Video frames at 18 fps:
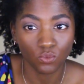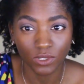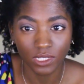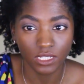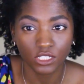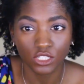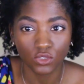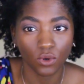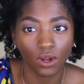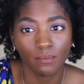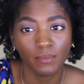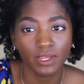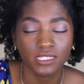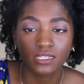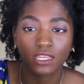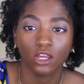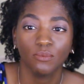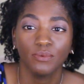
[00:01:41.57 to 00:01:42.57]
really scrub my
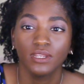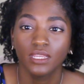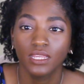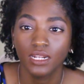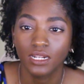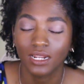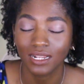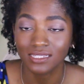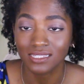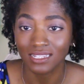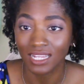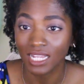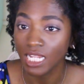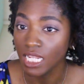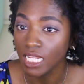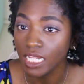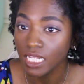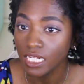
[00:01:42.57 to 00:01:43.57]
scalp and get it nice and
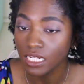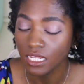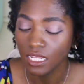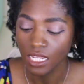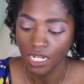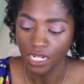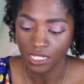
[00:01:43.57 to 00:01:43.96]
clean